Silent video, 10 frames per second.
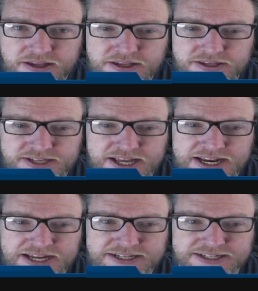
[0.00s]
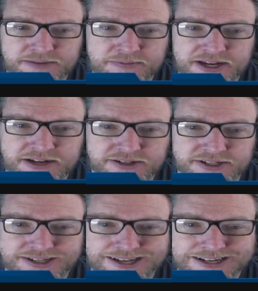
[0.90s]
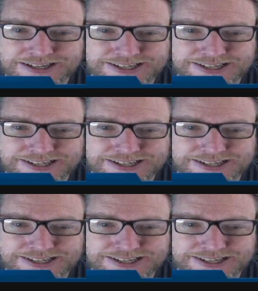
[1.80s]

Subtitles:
setting it to somebody else's settings